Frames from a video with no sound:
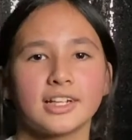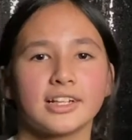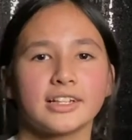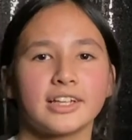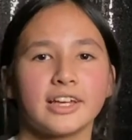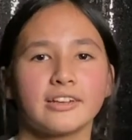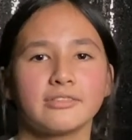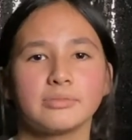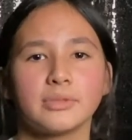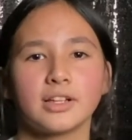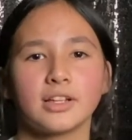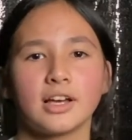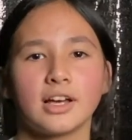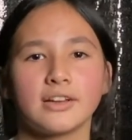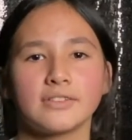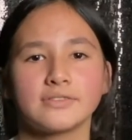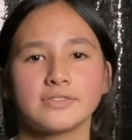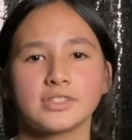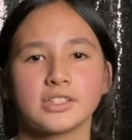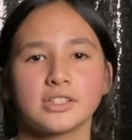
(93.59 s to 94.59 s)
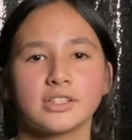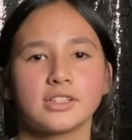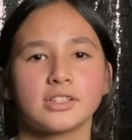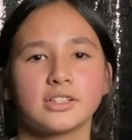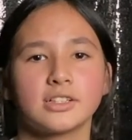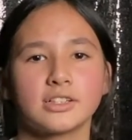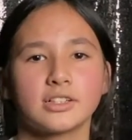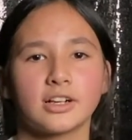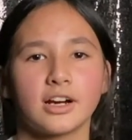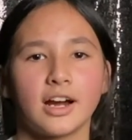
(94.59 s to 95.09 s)
I gave my life to
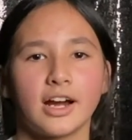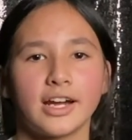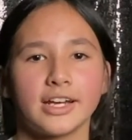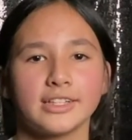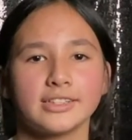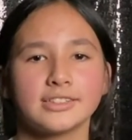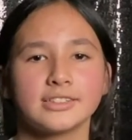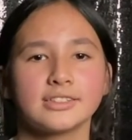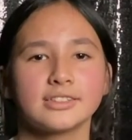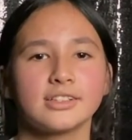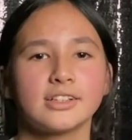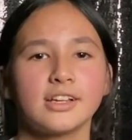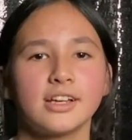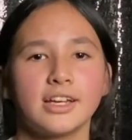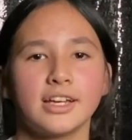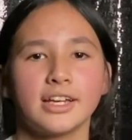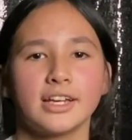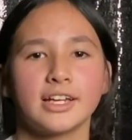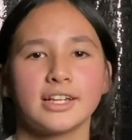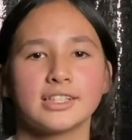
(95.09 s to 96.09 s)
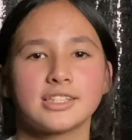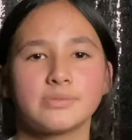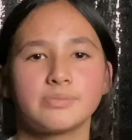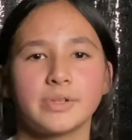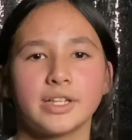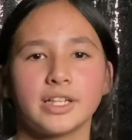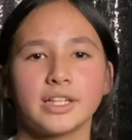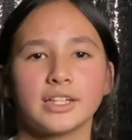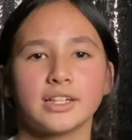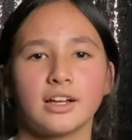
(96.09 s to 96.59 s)
uh, Christ, it's
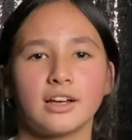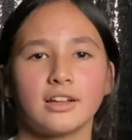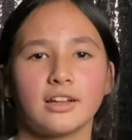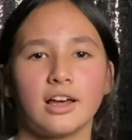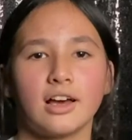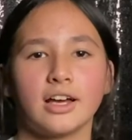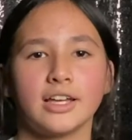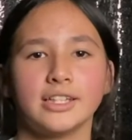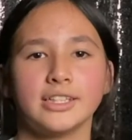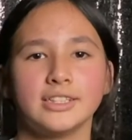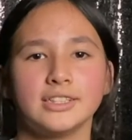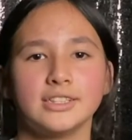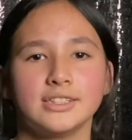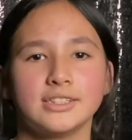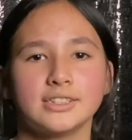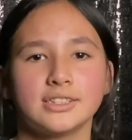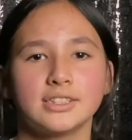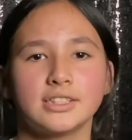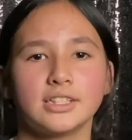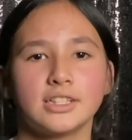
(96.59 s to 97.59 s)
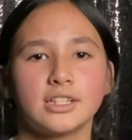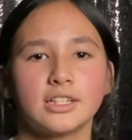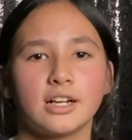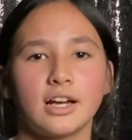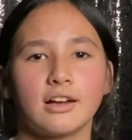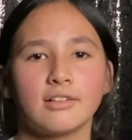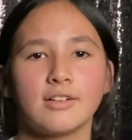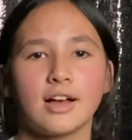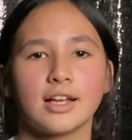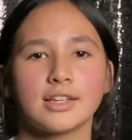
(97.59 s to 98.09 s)
been a lot easier.
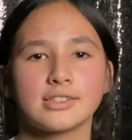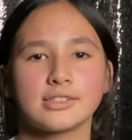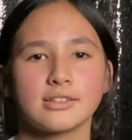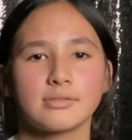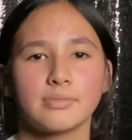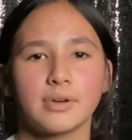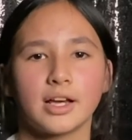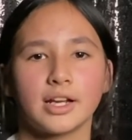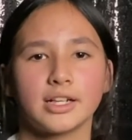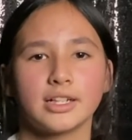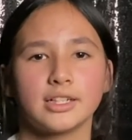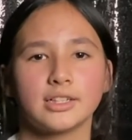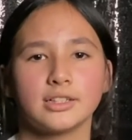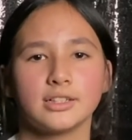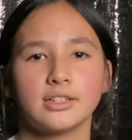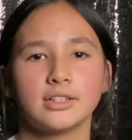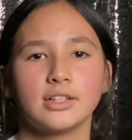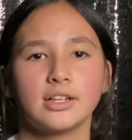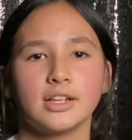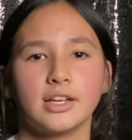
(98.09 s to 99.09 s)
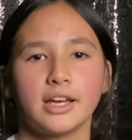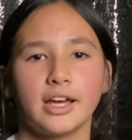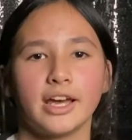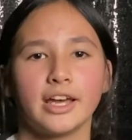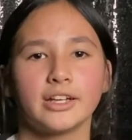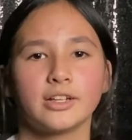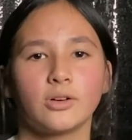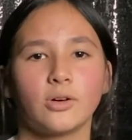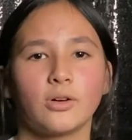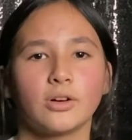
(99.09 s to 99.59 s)
I've had somebody to
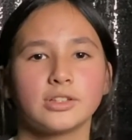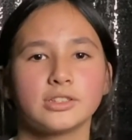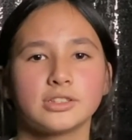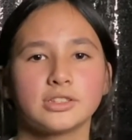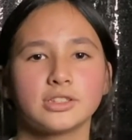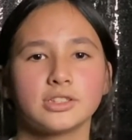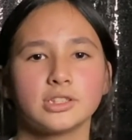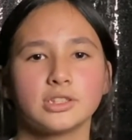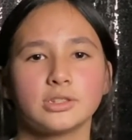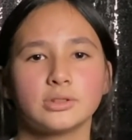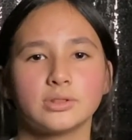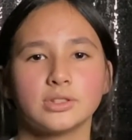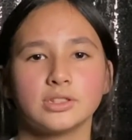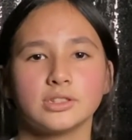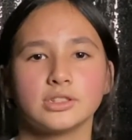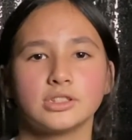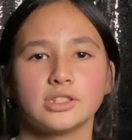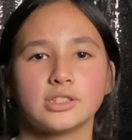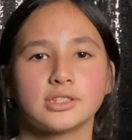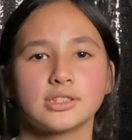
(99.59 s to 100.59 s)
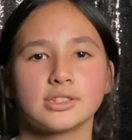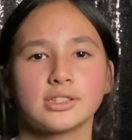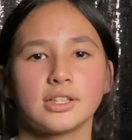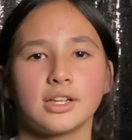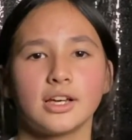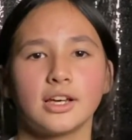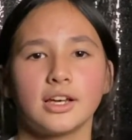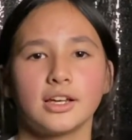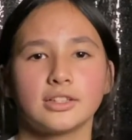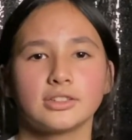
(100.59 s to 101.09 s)
hang on to and just
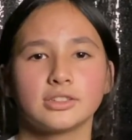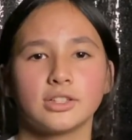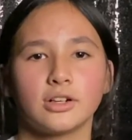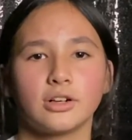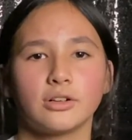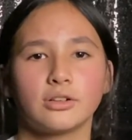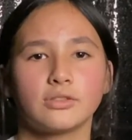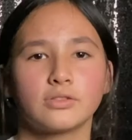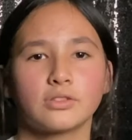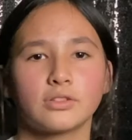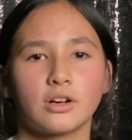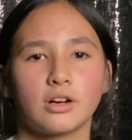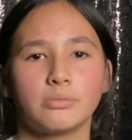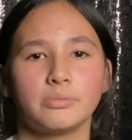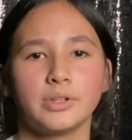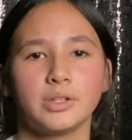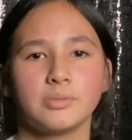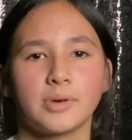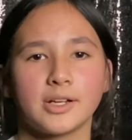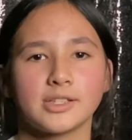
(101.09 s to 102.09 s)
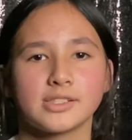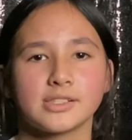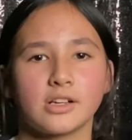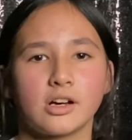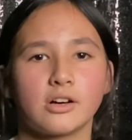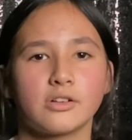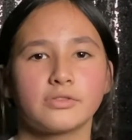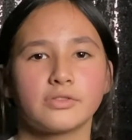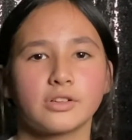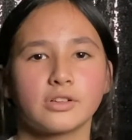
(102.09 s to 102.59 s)
to overall be
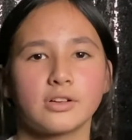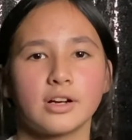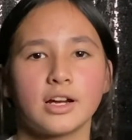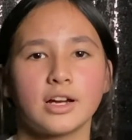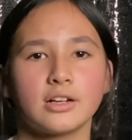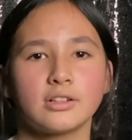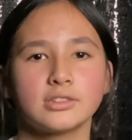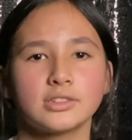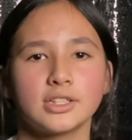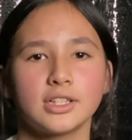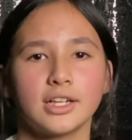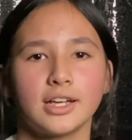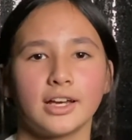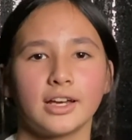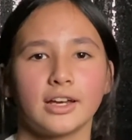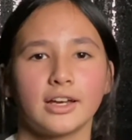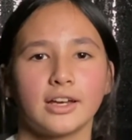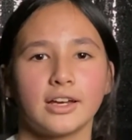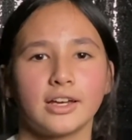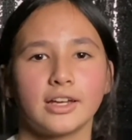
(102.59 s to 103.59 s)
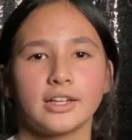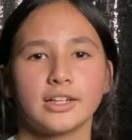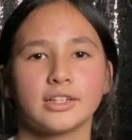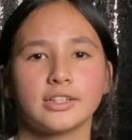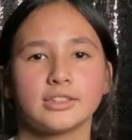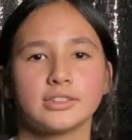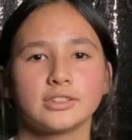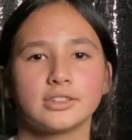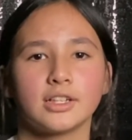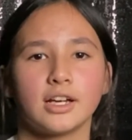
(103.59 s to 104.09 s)
myself around.
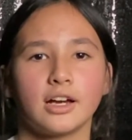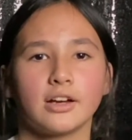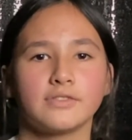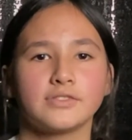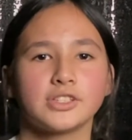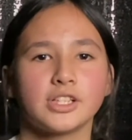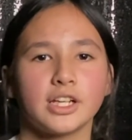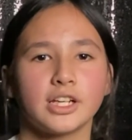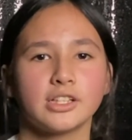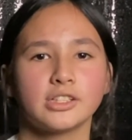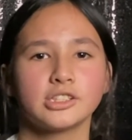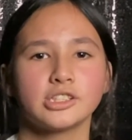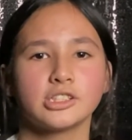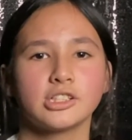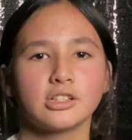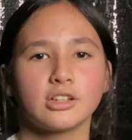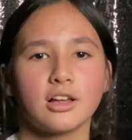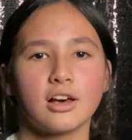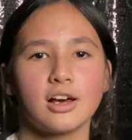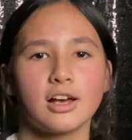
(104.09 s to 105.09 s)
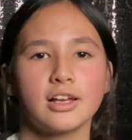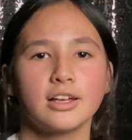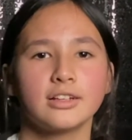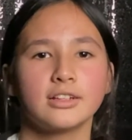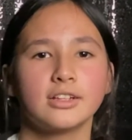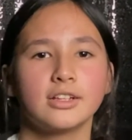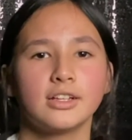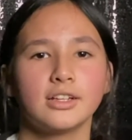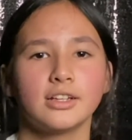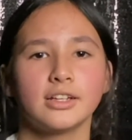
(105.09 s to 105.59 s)
And I've changed a lot,
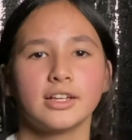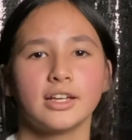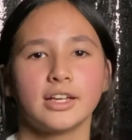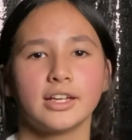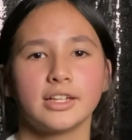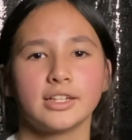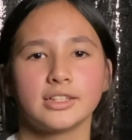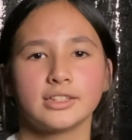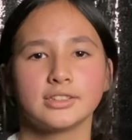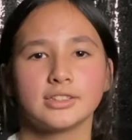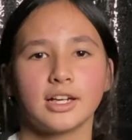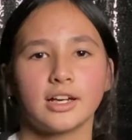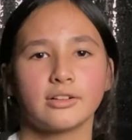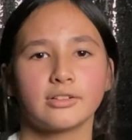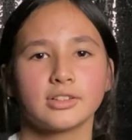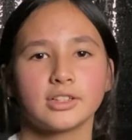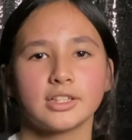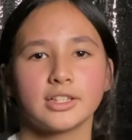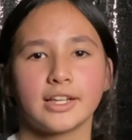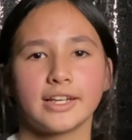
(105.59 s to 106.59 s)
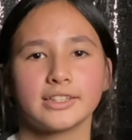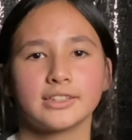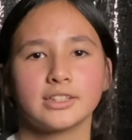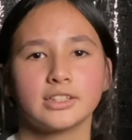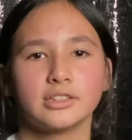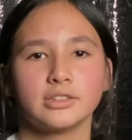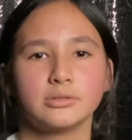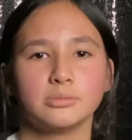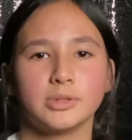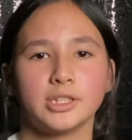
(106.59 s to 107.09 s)
and I really like the
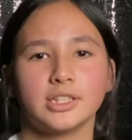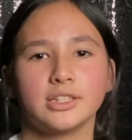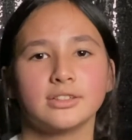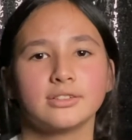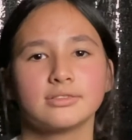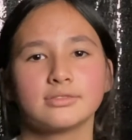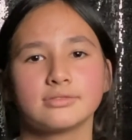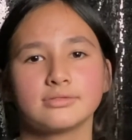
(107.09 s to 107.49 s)
new me.